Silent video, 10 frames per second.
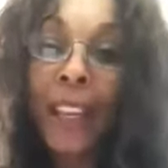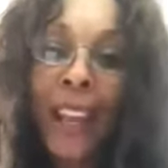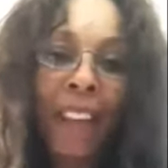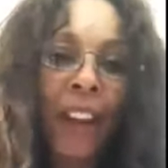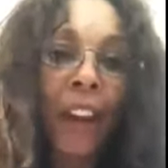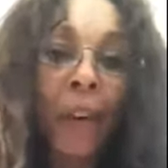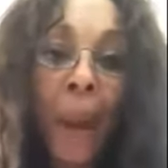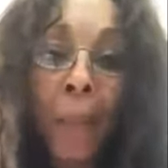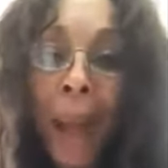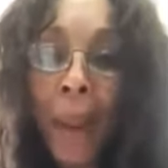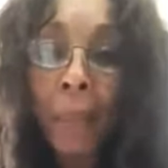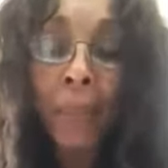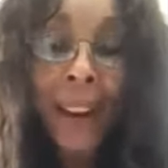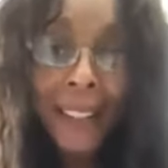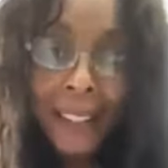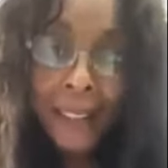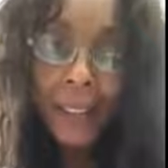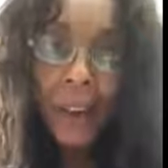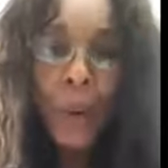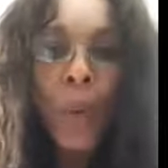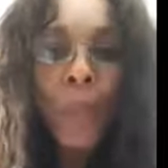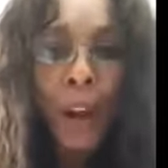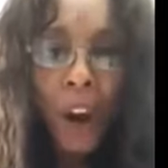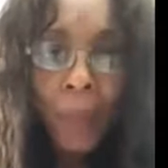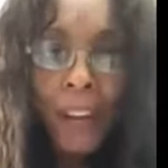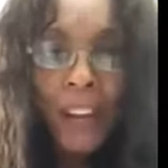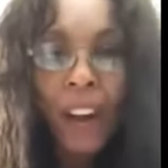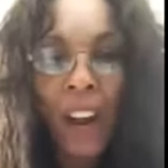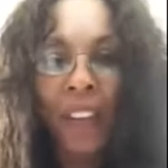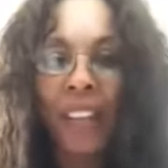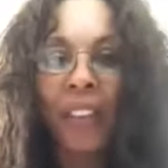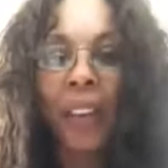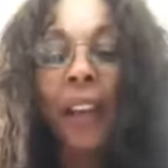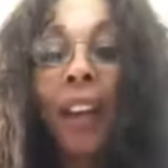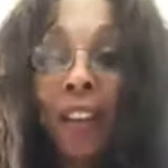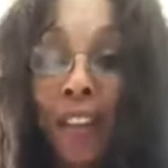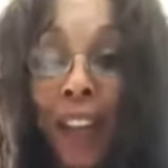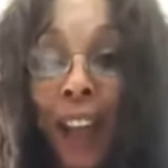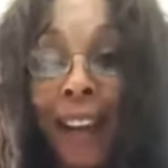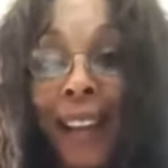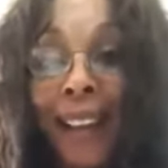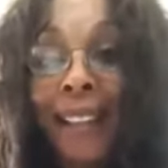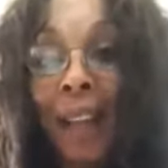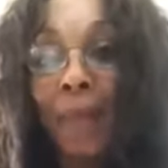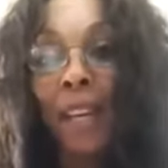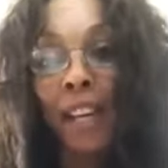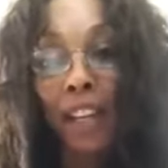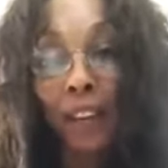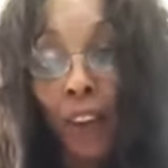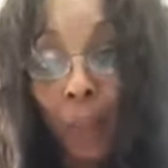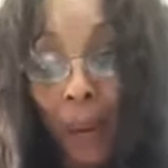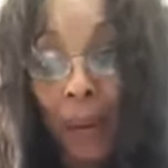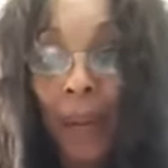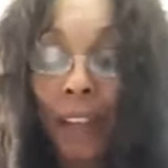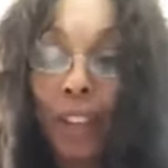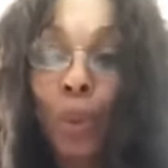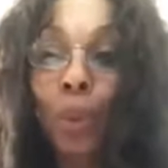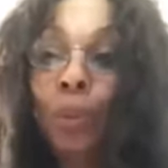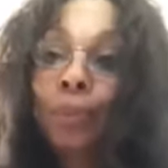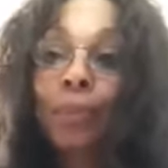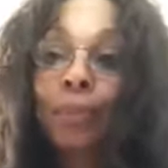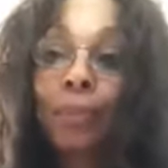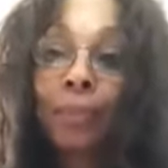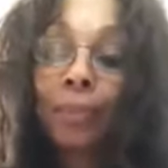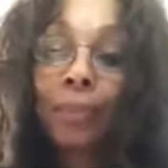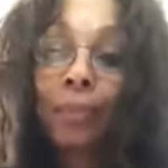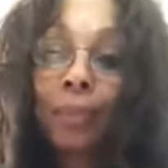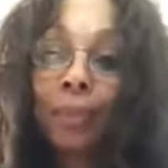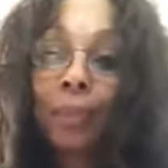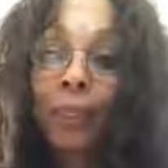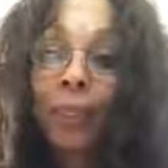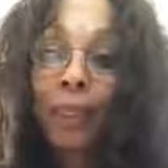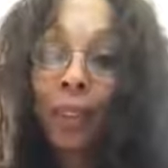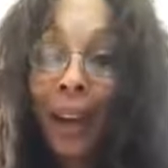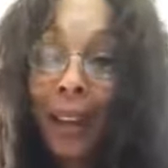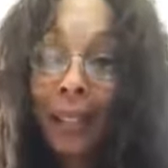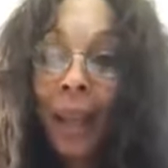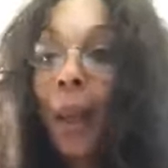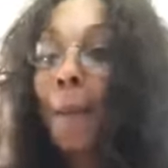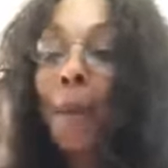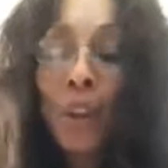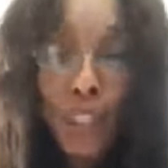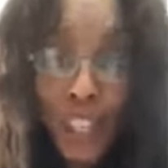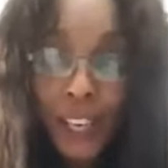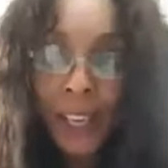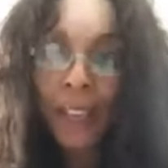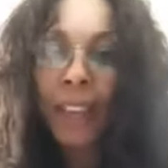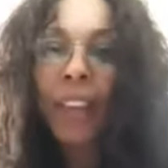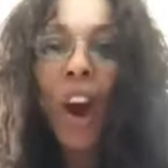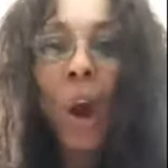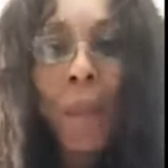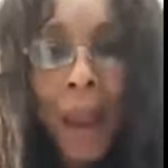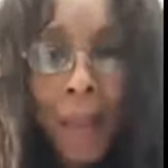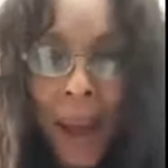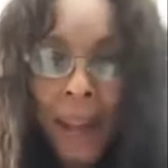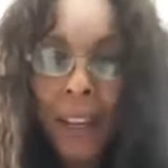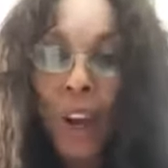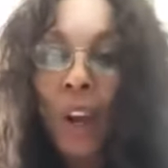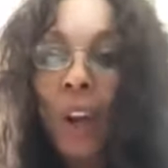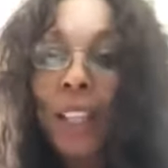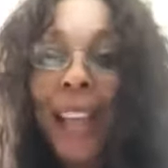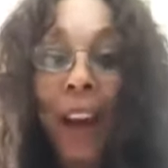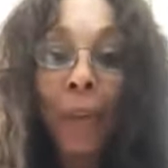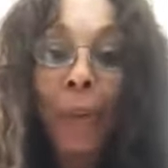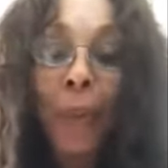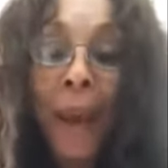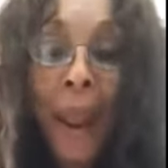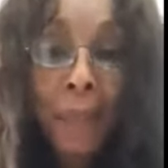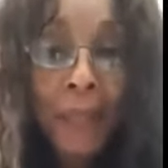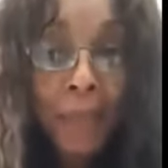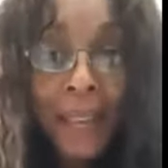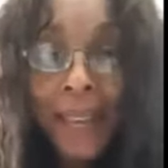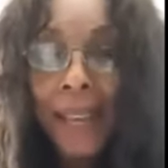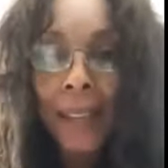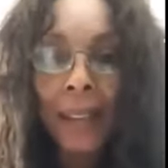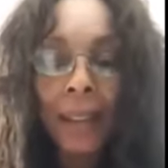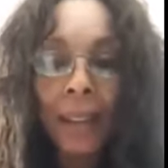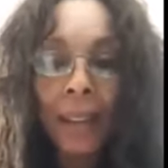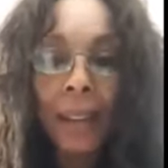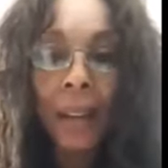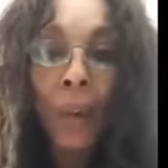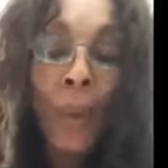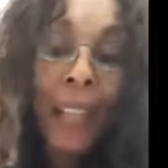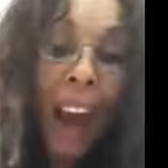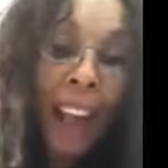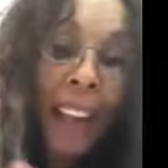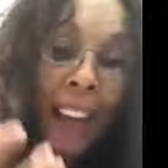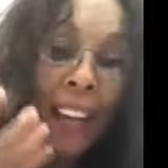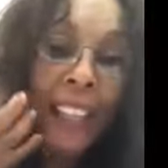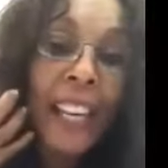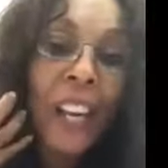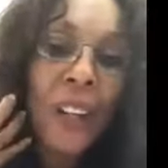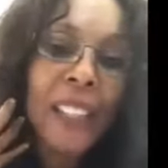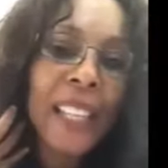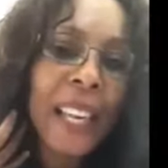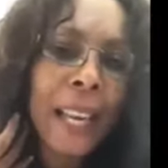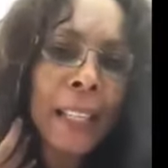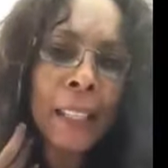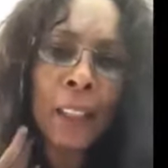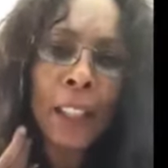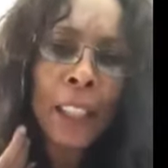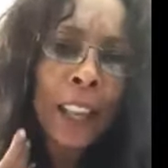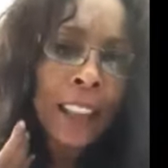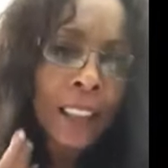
You didn't have to grab my breast when we come at your office for an examination to go back to high school. Right? Bushy, the obvious man that raped me with all that nicotine